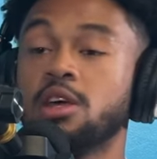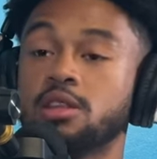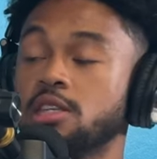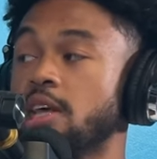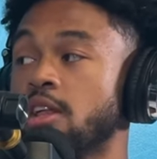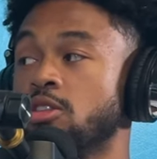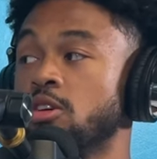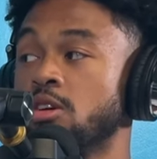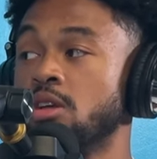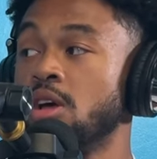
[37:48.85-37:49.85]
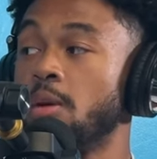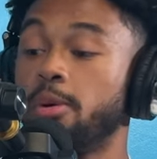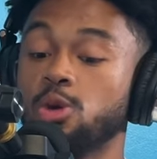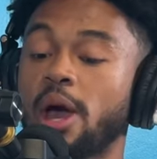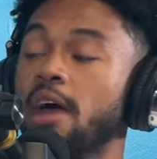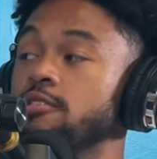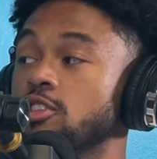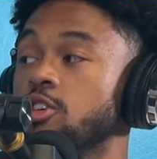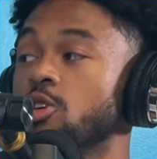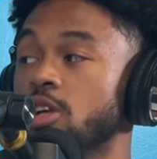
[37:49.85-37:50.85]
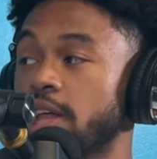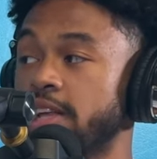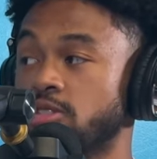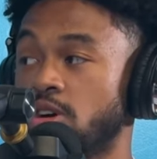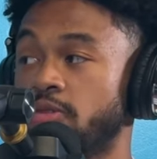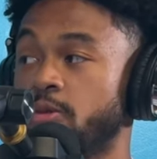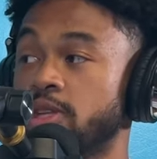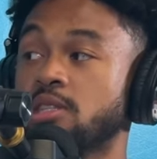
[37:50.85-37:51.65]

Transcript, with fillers: this, that, and third but you have to turn the lights off when it's